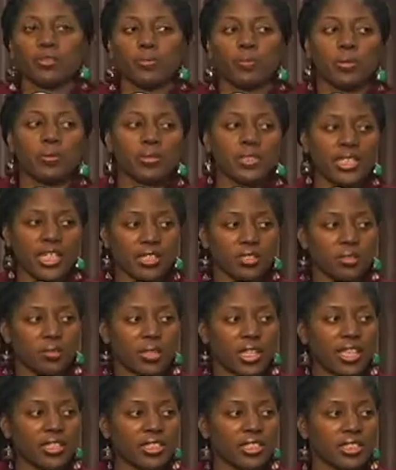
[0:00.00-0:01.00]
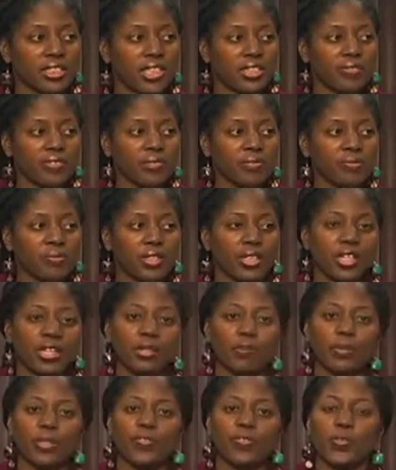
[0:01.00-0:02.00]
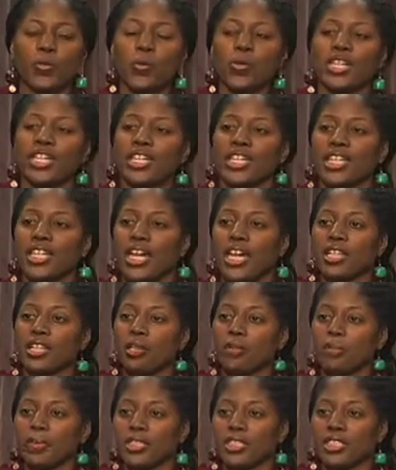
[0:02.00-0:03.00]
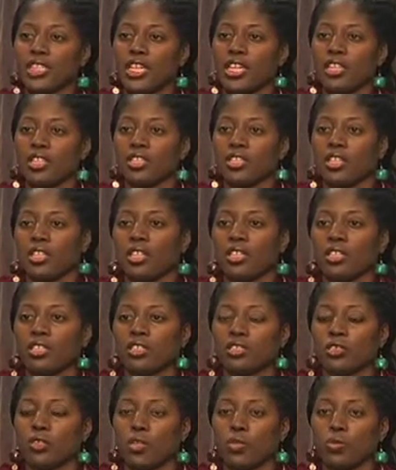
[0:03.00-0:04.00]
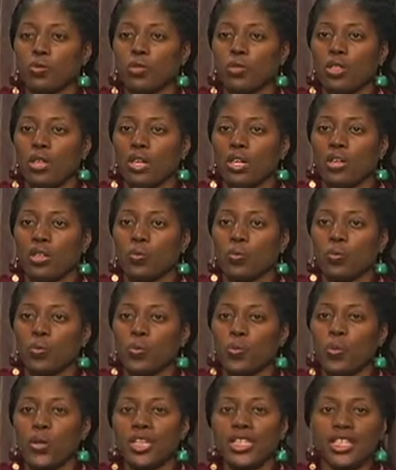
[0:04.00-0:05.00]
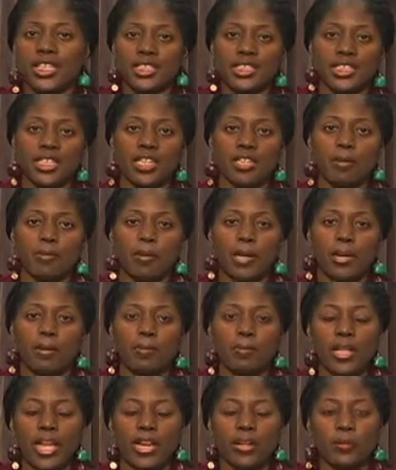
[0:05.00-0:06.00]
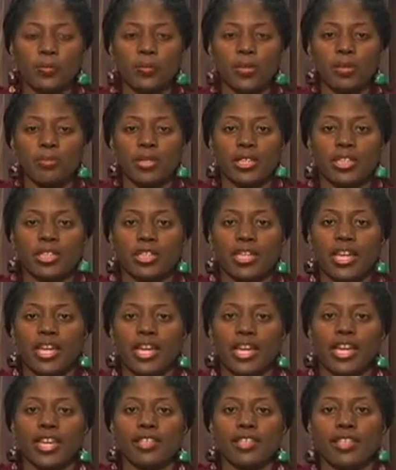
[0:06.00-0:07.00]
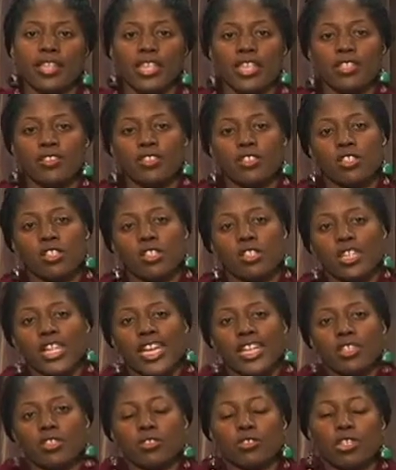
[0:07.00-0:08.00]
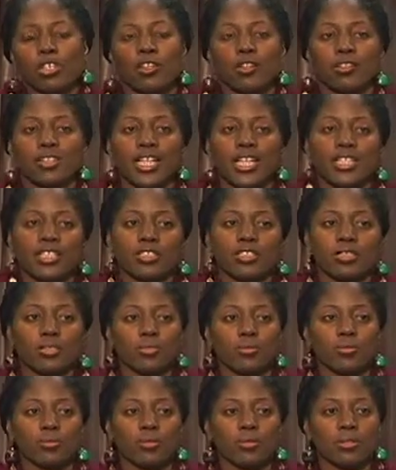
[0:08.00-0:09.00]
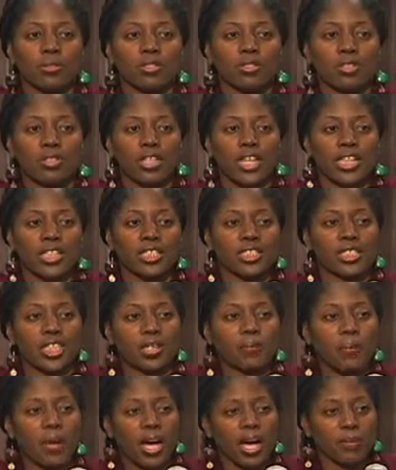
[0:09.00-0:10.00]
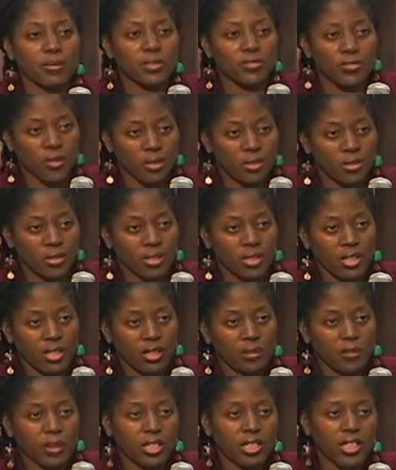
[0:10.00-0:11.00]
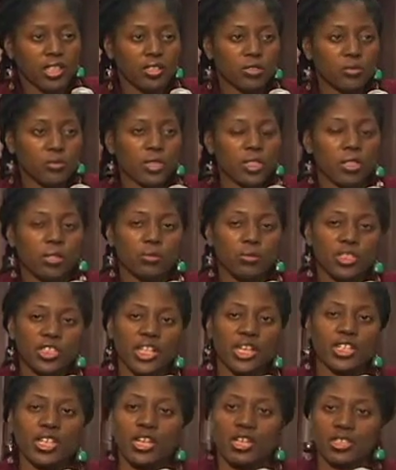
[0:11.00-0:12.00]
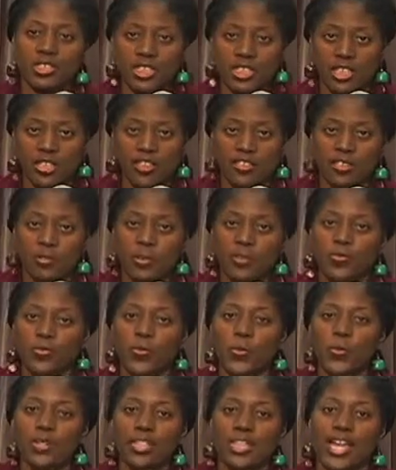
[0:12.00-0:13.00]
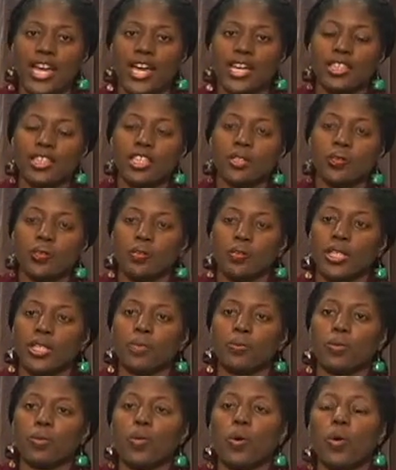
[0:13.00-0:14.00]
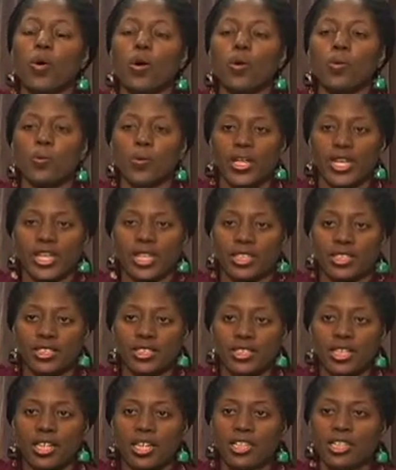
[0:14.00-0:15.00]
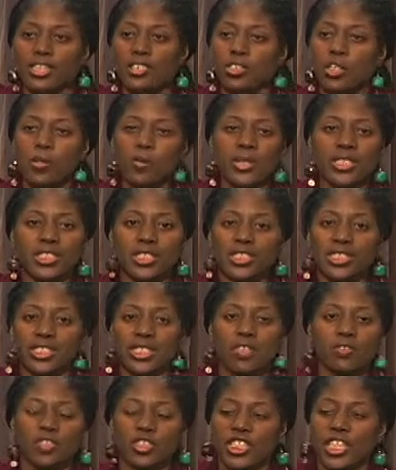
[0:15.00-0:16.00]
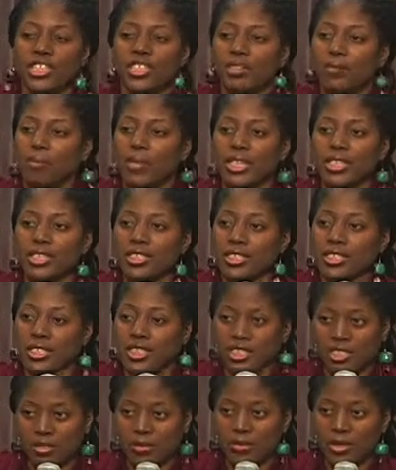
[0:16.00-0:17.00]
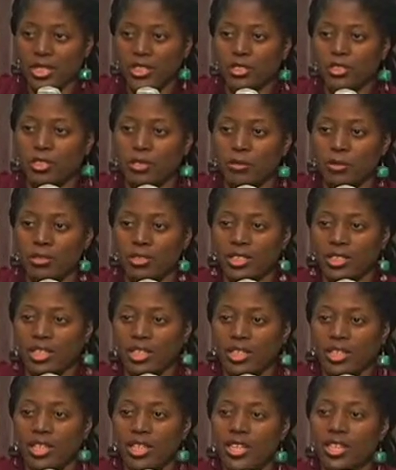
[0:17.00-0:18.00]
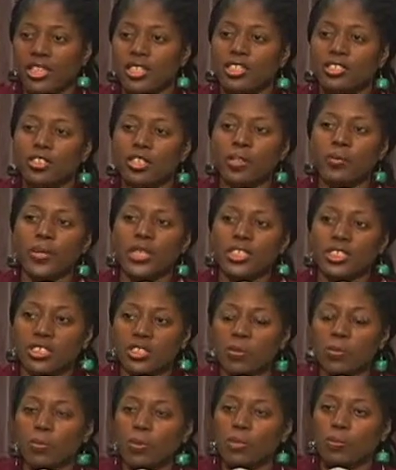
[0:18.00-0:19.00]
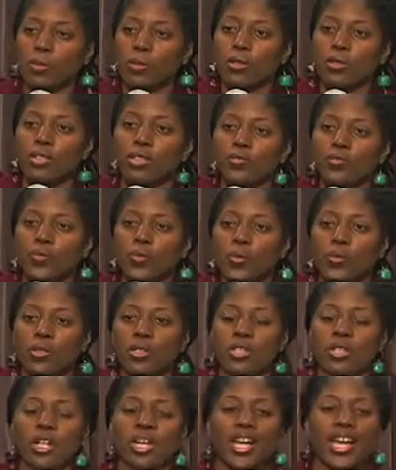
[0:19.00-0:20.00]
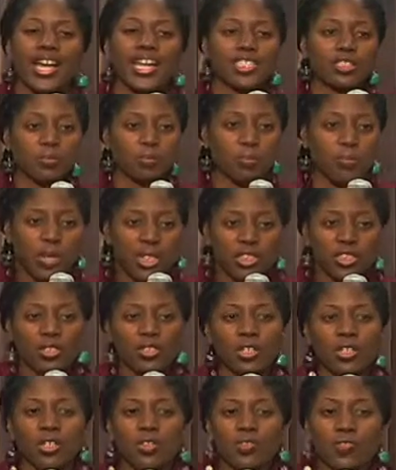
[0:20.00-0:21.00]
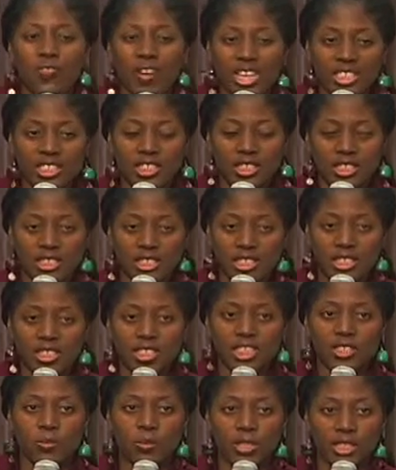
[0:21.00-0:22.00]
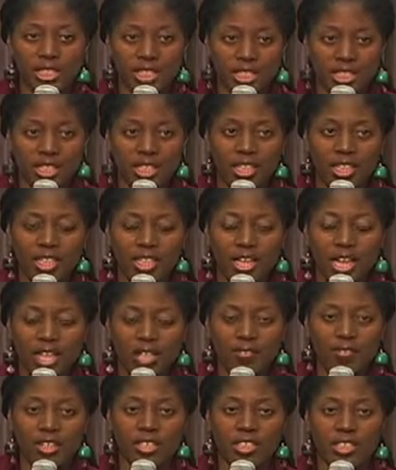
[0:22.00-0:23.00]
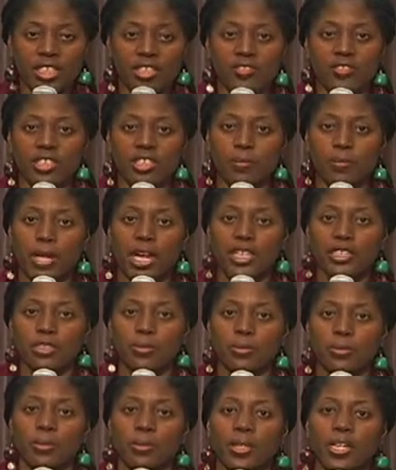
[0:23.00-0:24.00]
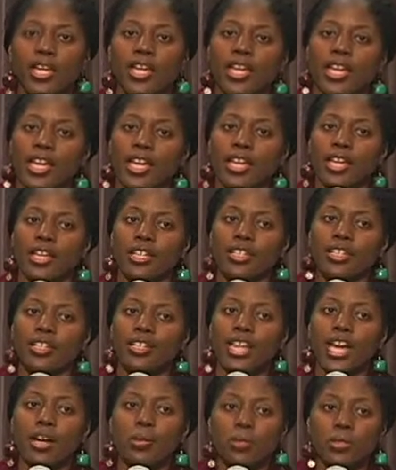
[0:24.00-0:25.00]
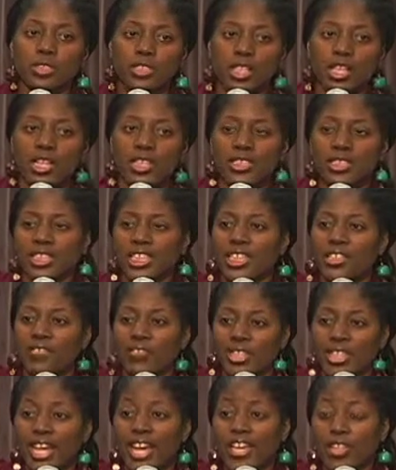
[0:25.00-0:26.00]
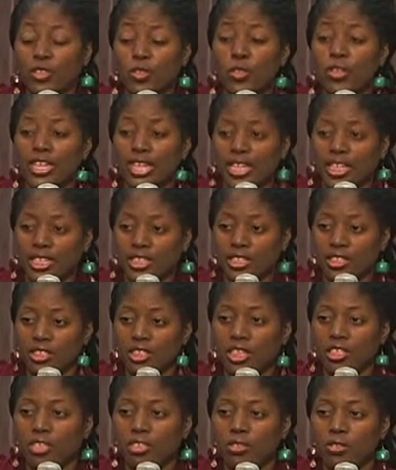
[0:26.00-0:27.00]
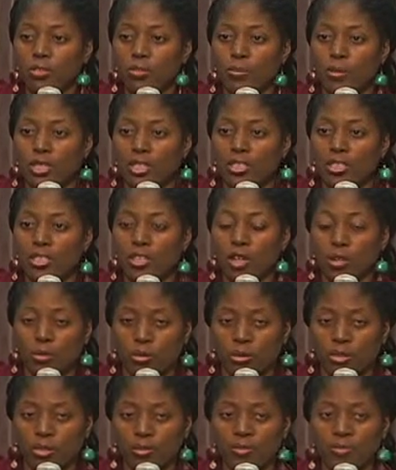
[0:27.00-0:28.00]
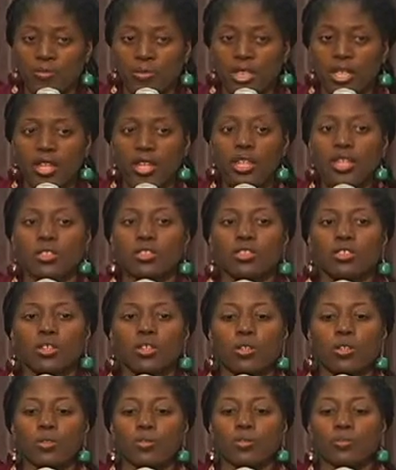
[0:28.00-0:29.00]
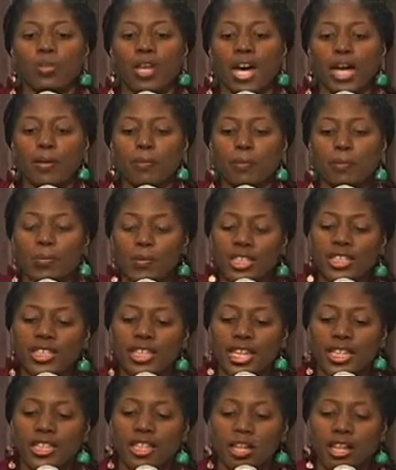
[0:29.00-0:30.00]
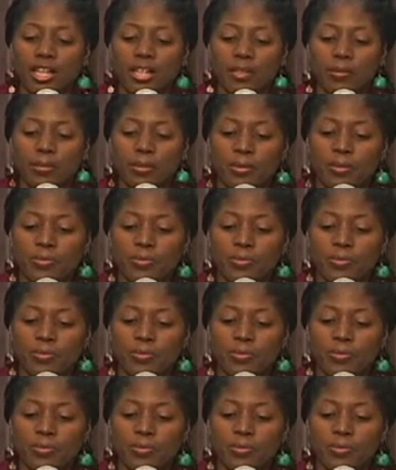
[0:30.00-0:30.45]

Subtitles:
what was that, 2007? Before he got up and said, you know, what he said about Black women, and then later turned that into, that is hip hop's fault because we don't check ourselves. Before that, there were people always, there's always a self-checking mechanism in the community. There's always someone pulling for as much righteousness as we can get out of ourselves as possible. And that was us, even at your age and a little bit older. So I bring that up